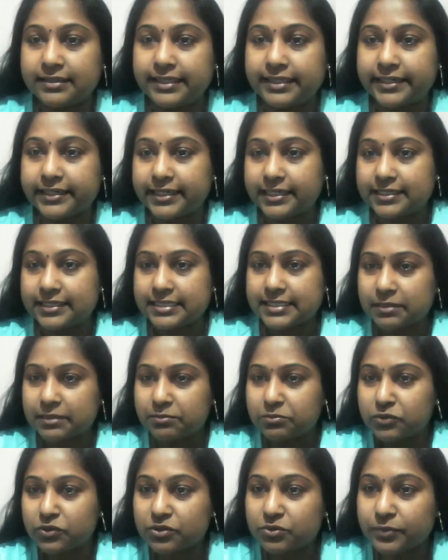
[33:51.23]
there are
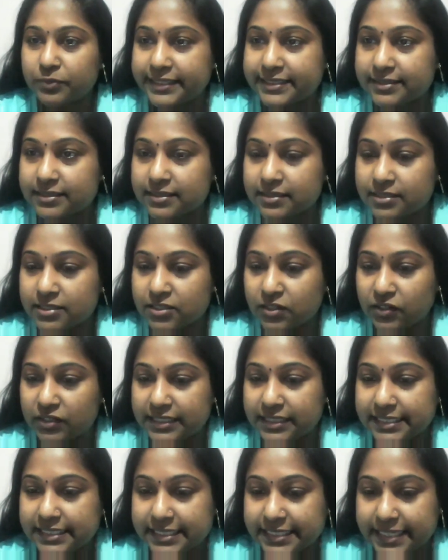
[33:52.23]
some more questions
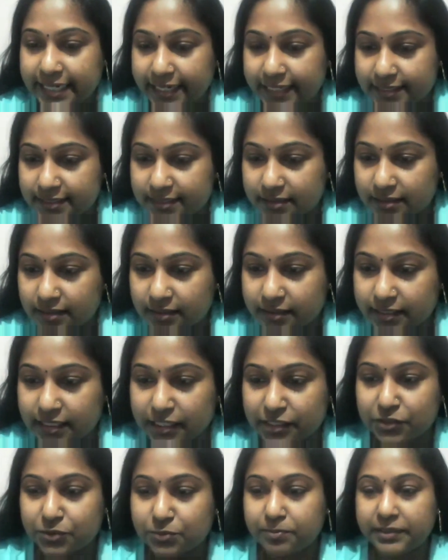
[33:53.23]
on the chat.
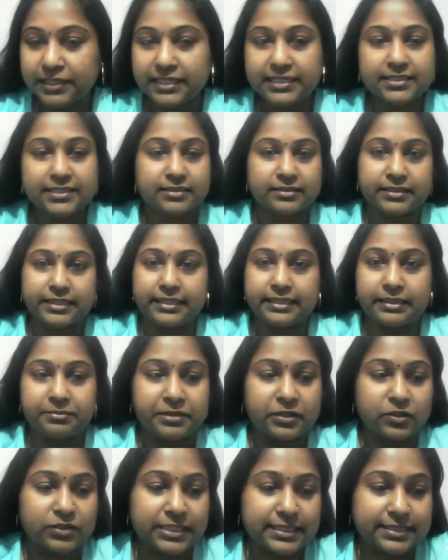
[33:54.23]
Can you please read
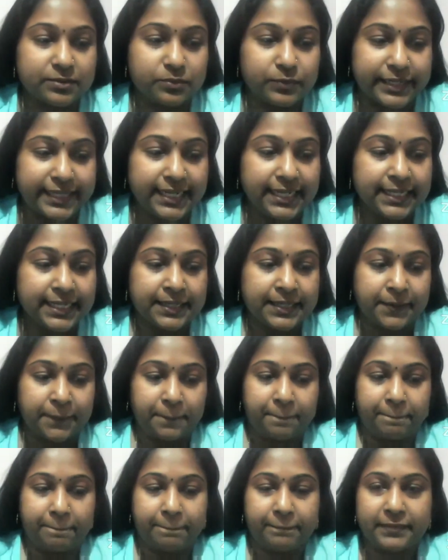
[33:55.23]
them out as well?
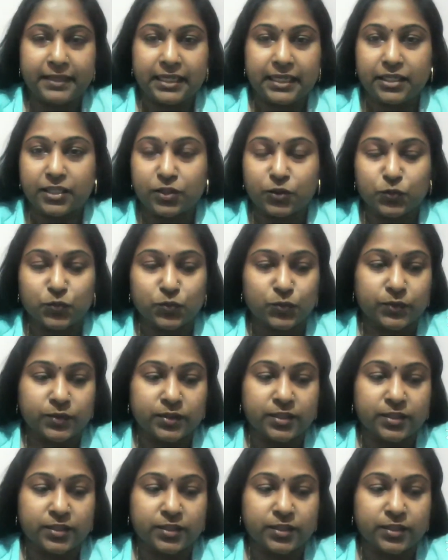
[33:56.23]
Thank you.